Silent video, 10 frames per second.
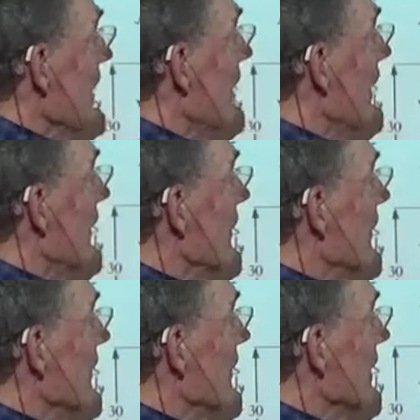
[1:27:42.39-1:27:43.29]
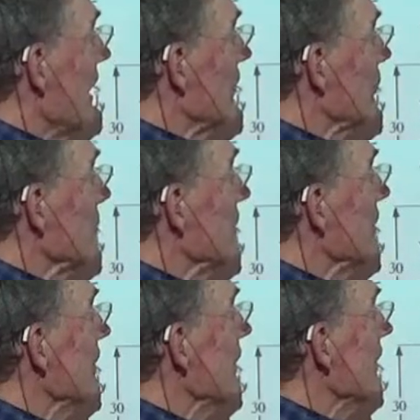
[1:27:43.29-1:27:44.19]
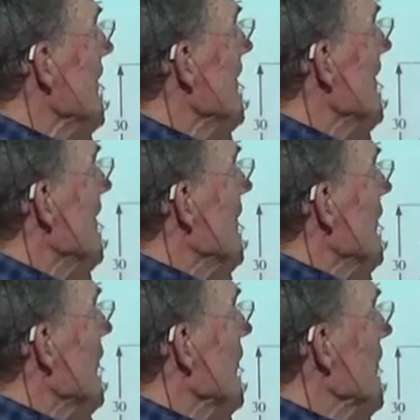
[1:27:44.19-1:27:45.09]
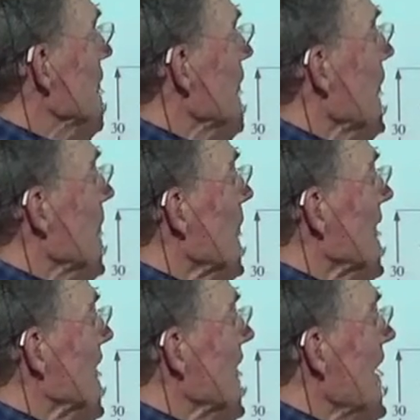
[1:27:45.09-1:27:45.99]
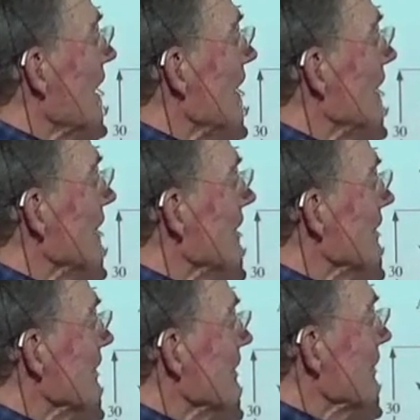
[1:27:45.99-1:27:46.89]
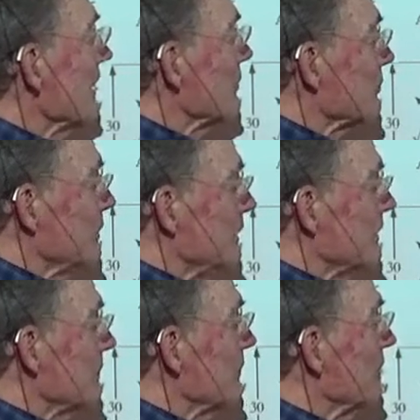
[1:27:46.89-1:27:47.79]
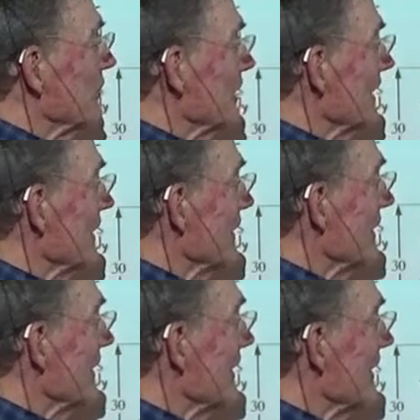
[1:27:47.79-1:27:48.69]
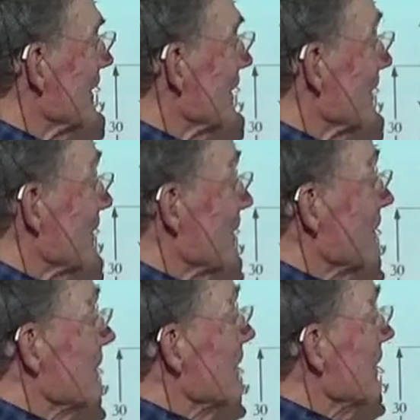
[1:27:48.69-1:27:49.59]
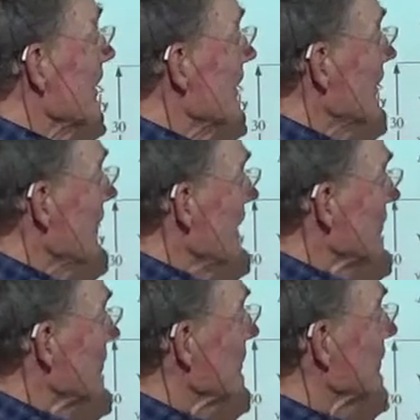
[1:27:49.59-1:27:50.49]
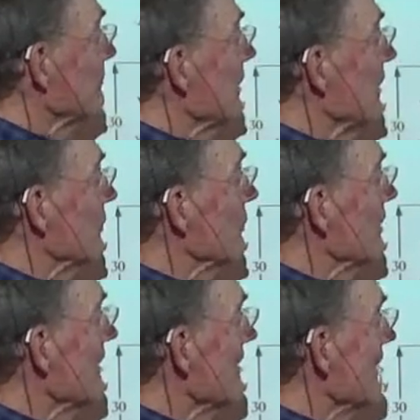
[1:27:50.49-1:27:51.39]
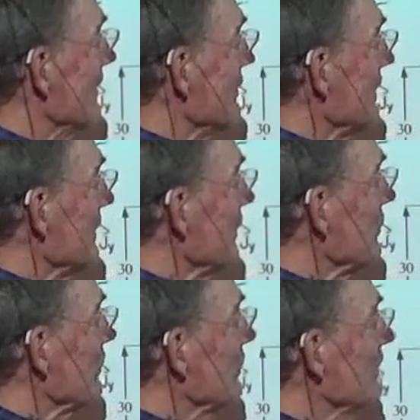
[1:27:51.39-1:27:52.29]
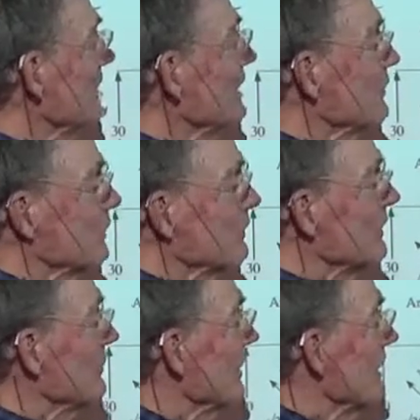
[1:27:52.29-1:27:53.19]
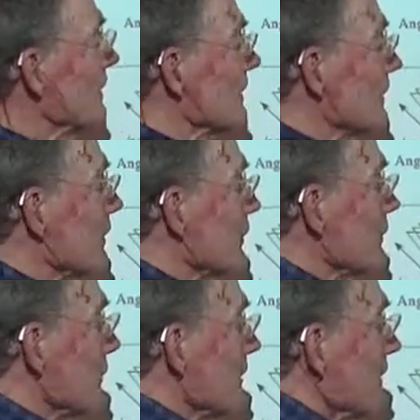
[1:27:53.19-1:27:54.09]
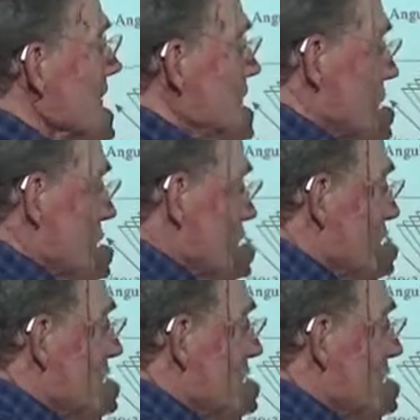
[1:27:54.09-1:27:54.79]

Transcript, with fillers: And the last one here, 34.9, that's really pushing it. That's a bit much. Okay, that's 38 degrees, ain't going to go very easily